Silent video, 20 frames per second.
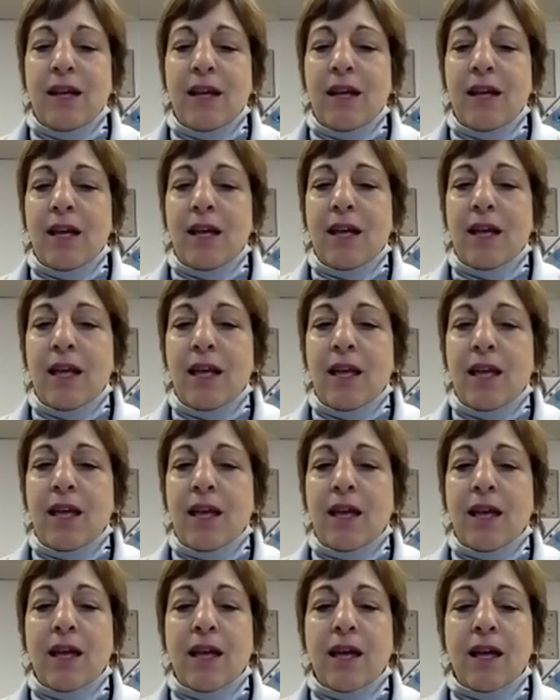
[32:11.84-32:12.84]

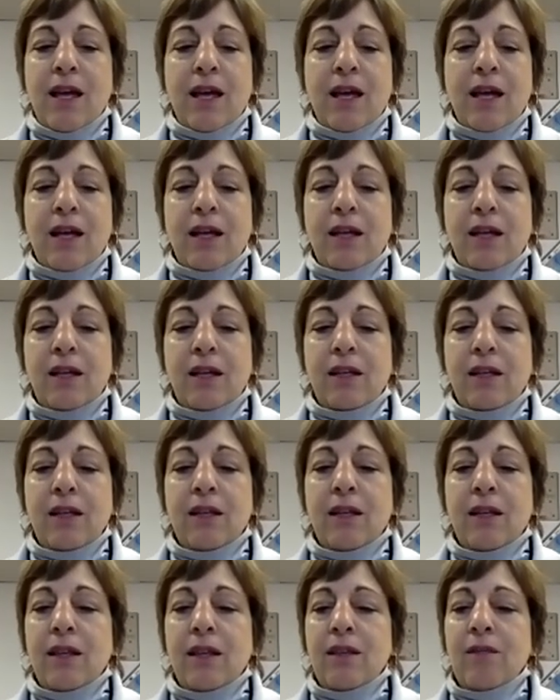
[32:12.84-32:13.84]
And
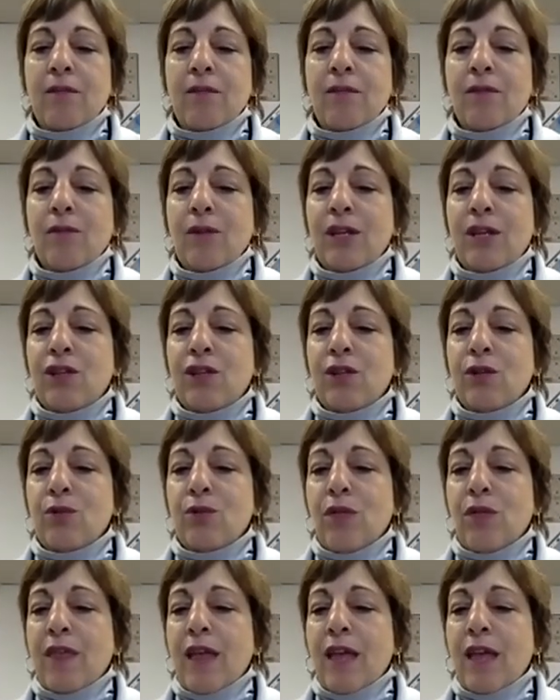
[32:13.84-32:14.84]
we do
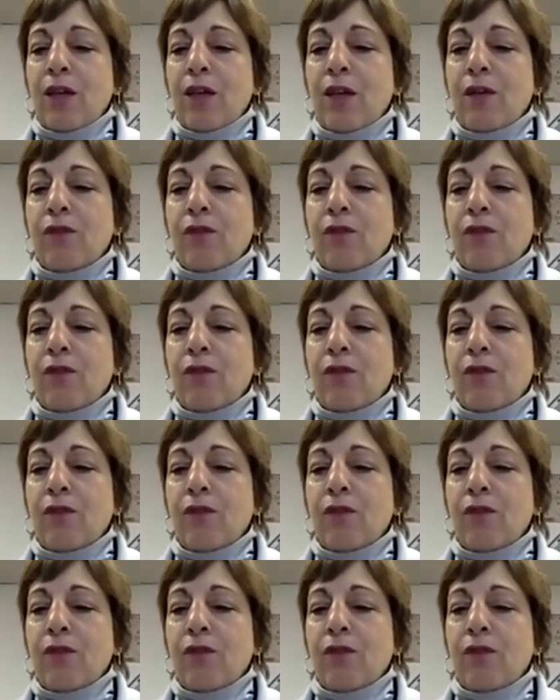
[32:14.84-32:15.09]
thank you